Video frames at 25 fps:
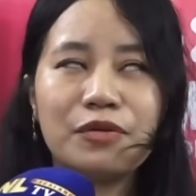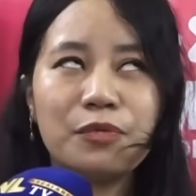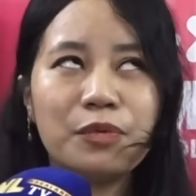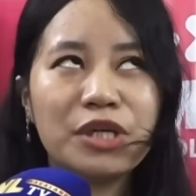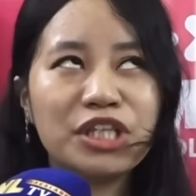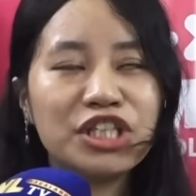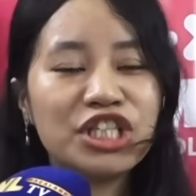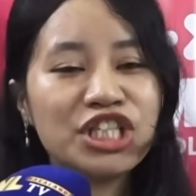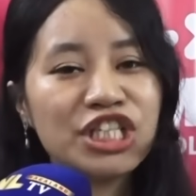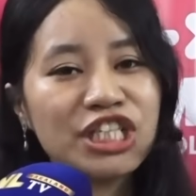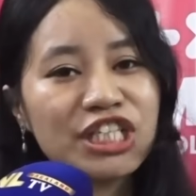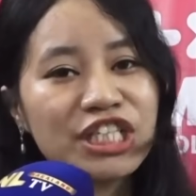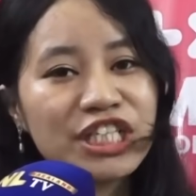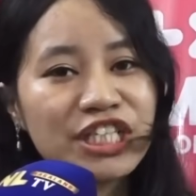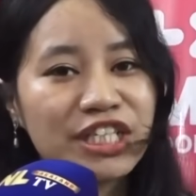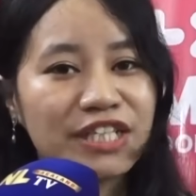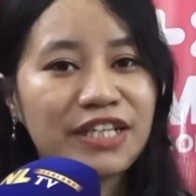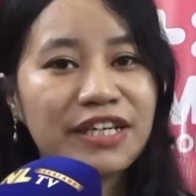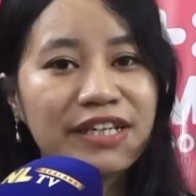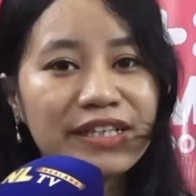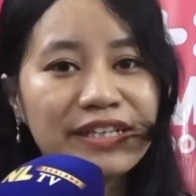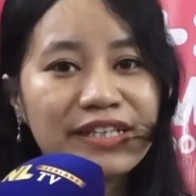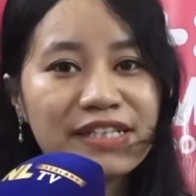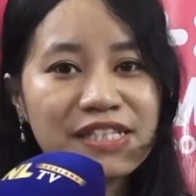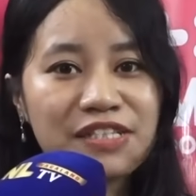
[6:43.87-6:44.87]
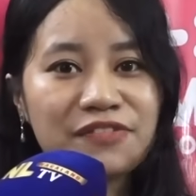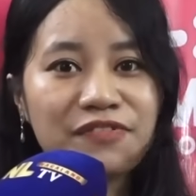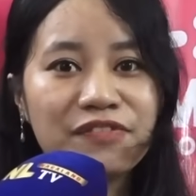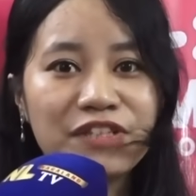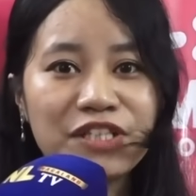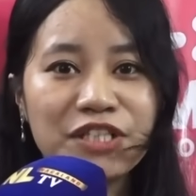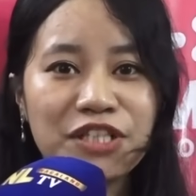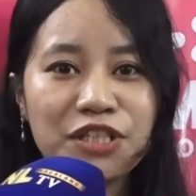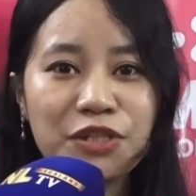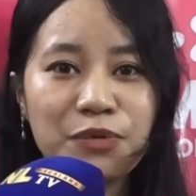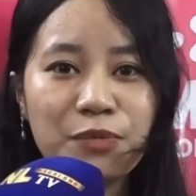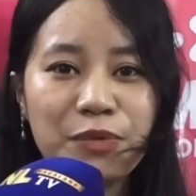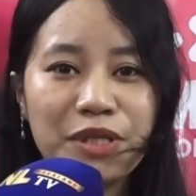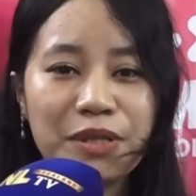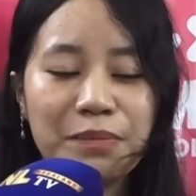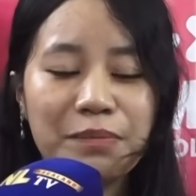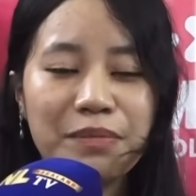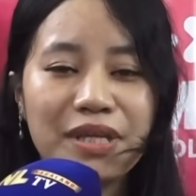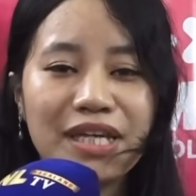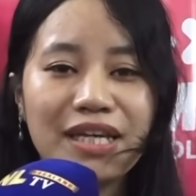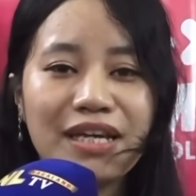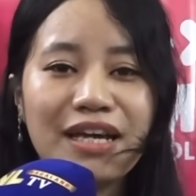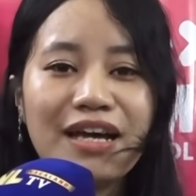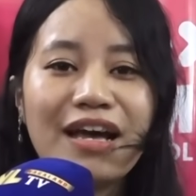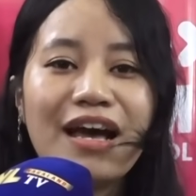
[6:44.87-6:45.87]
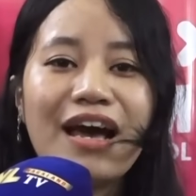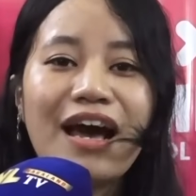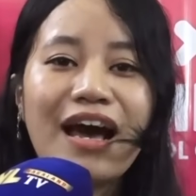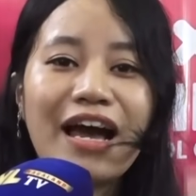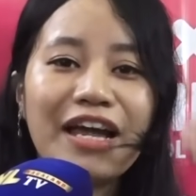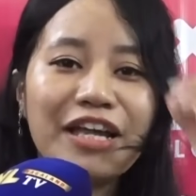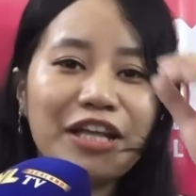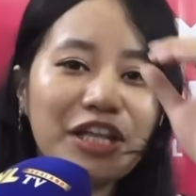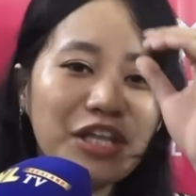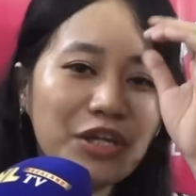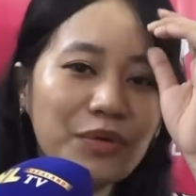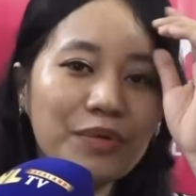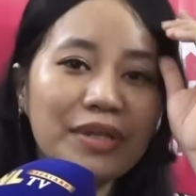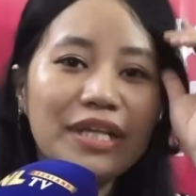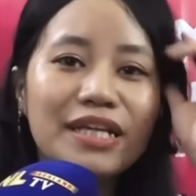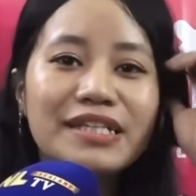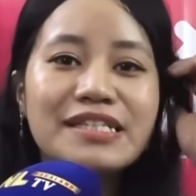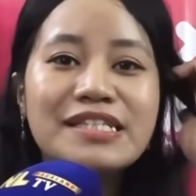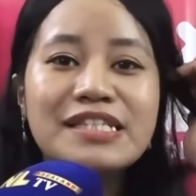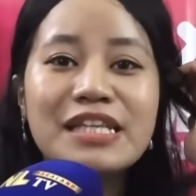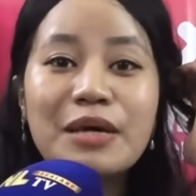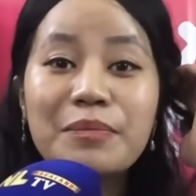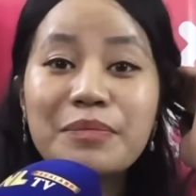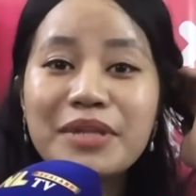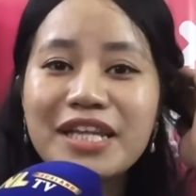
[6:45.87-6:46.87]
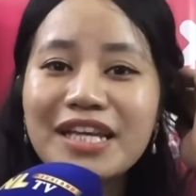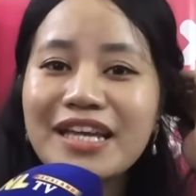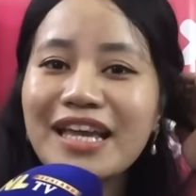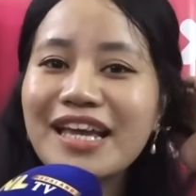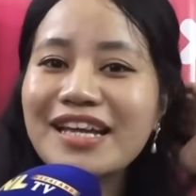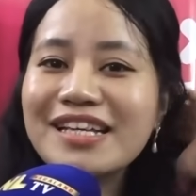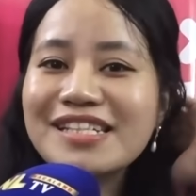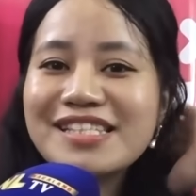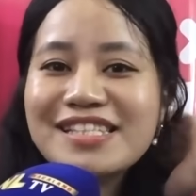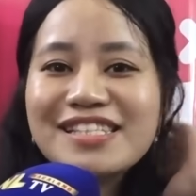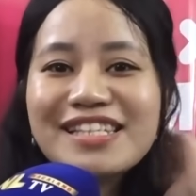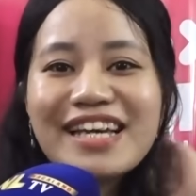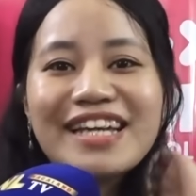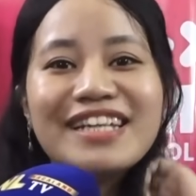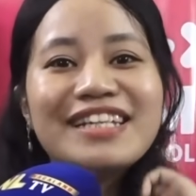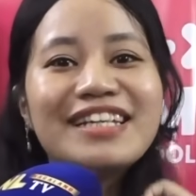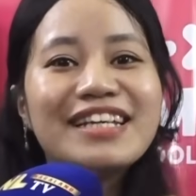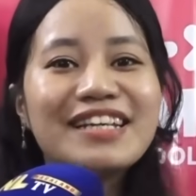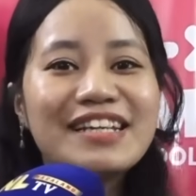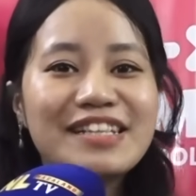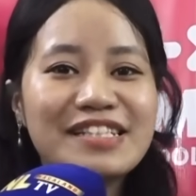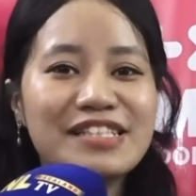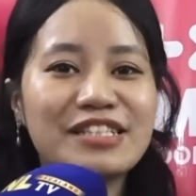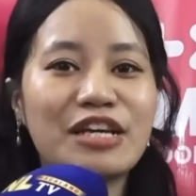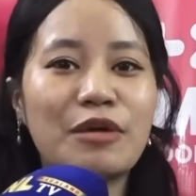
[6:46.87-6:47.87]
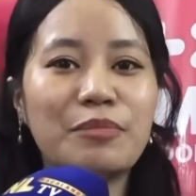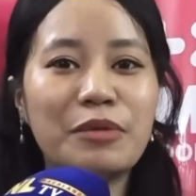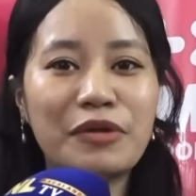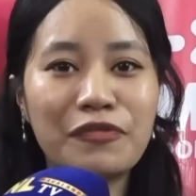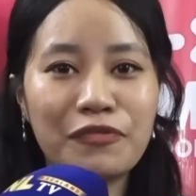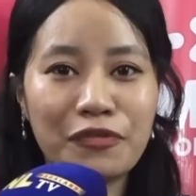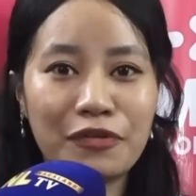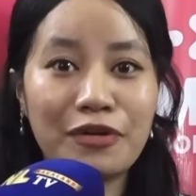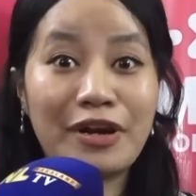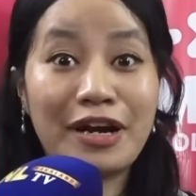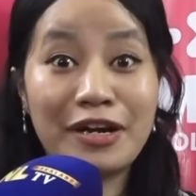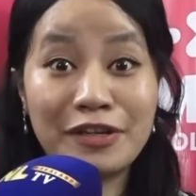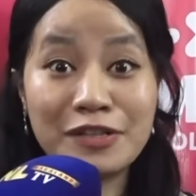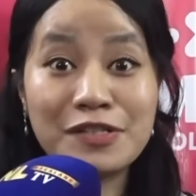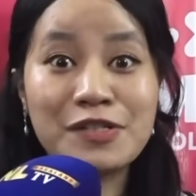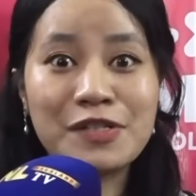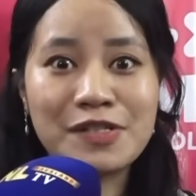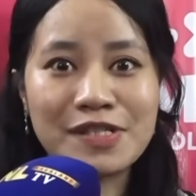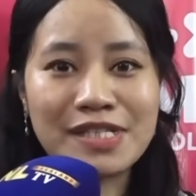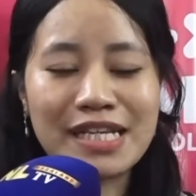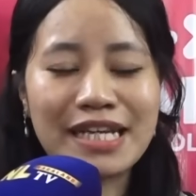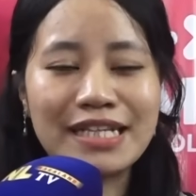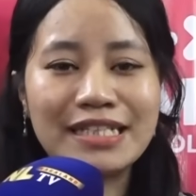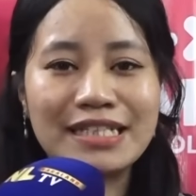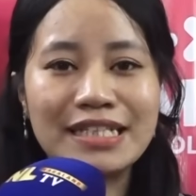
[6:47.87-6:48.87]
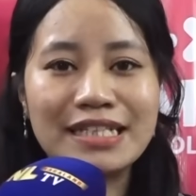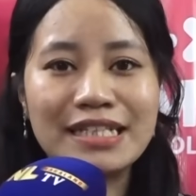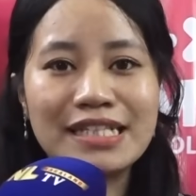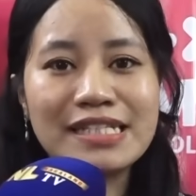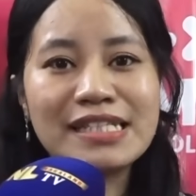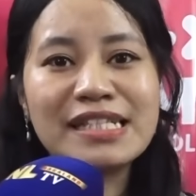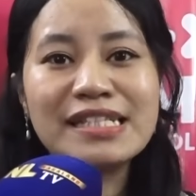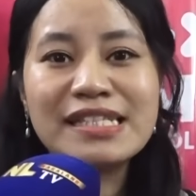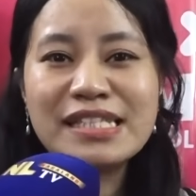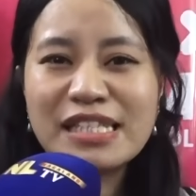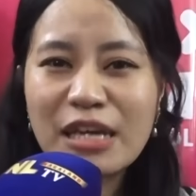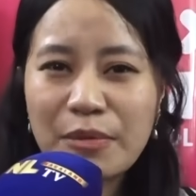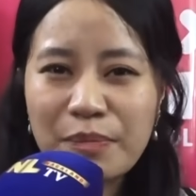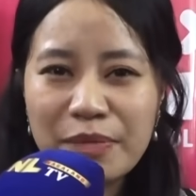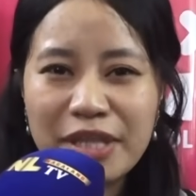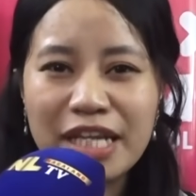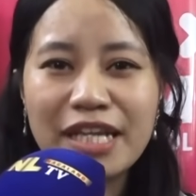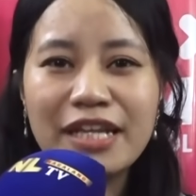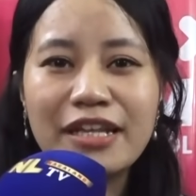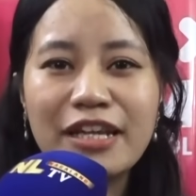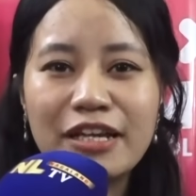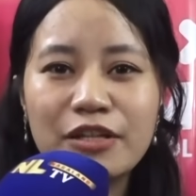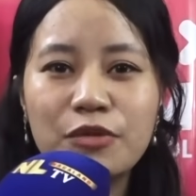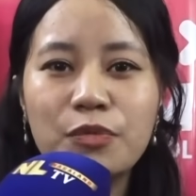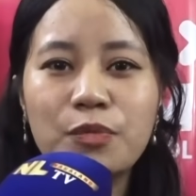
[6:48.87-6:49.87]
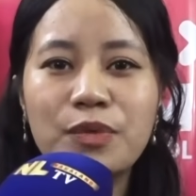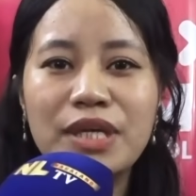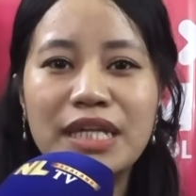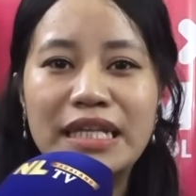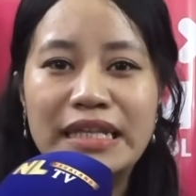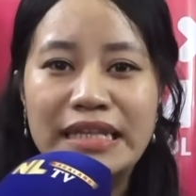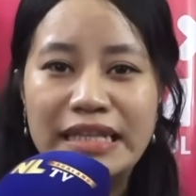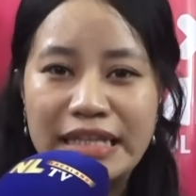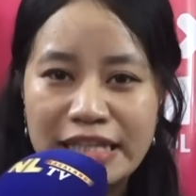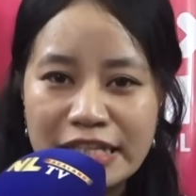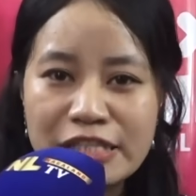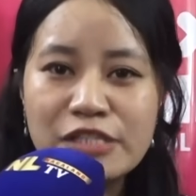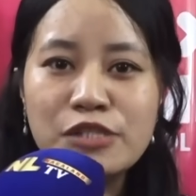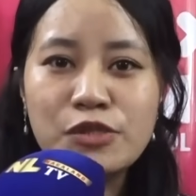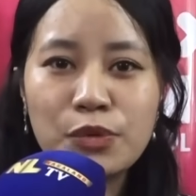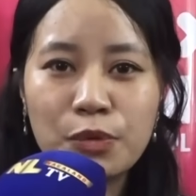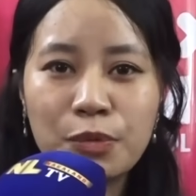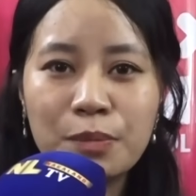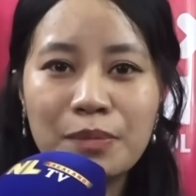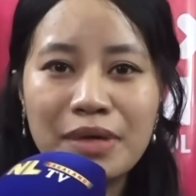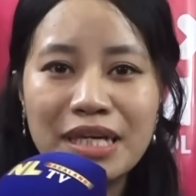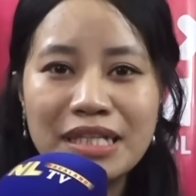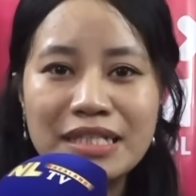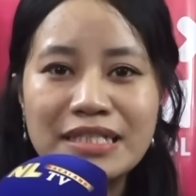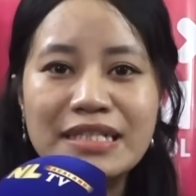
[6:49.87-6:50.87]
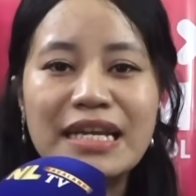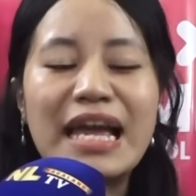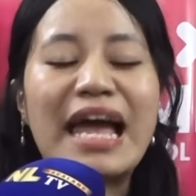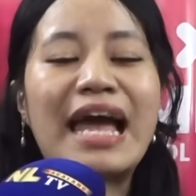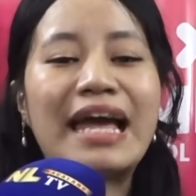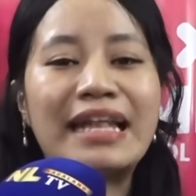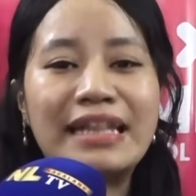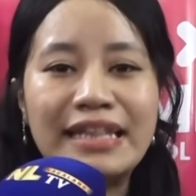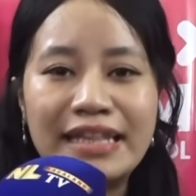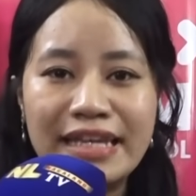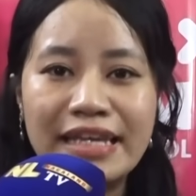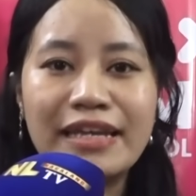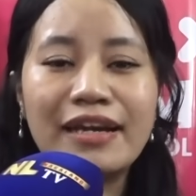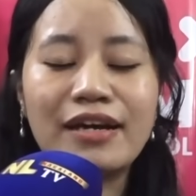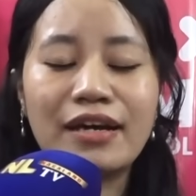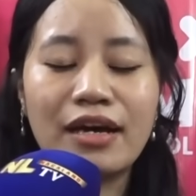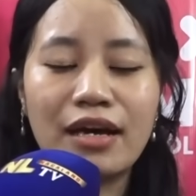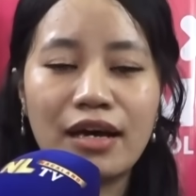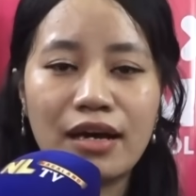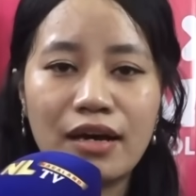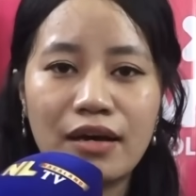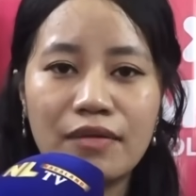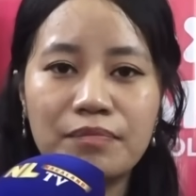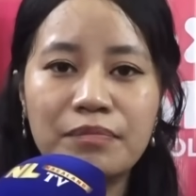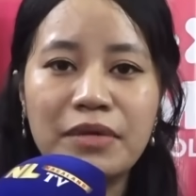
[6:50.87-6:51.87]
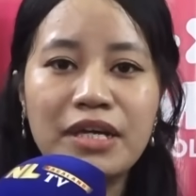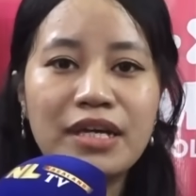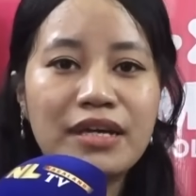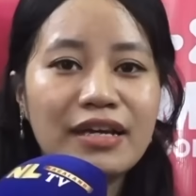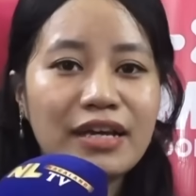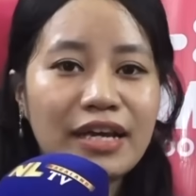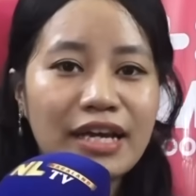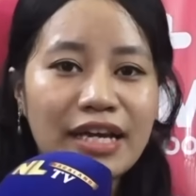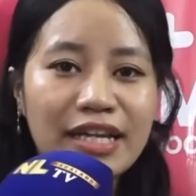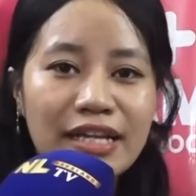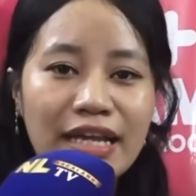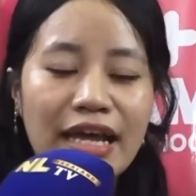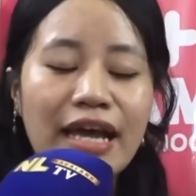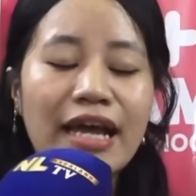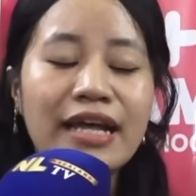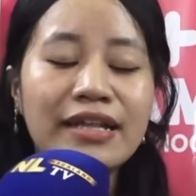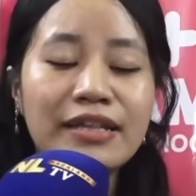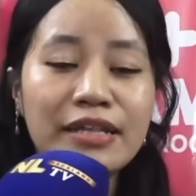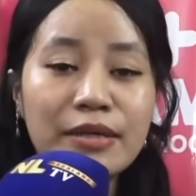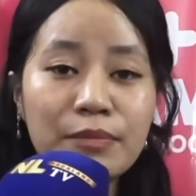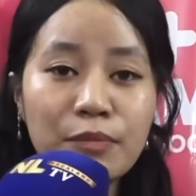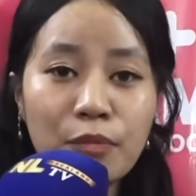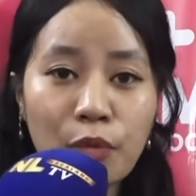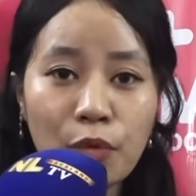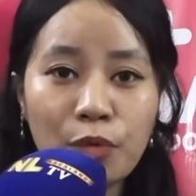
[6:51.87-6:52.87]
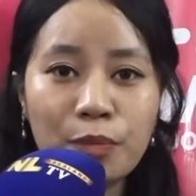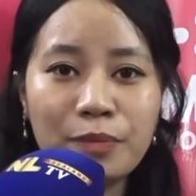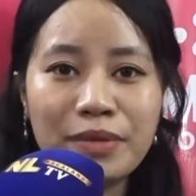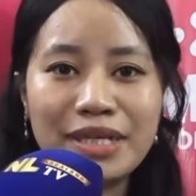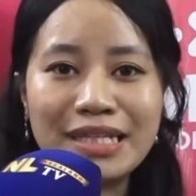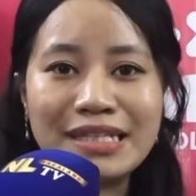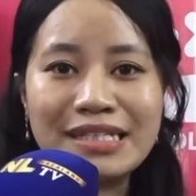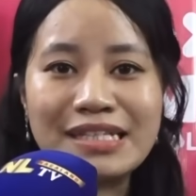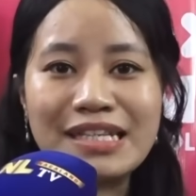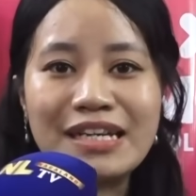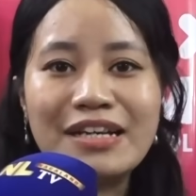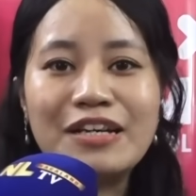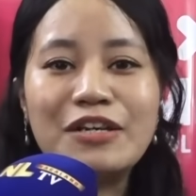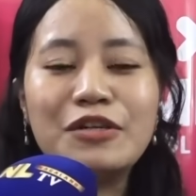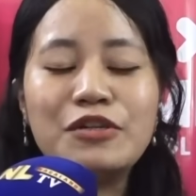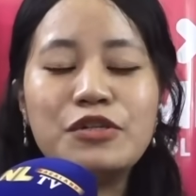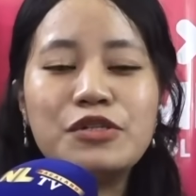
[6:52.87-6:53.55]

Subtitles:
When she shared this vision with me, I knew that something exciting is coming for our society. This is something that we need so much at the moment.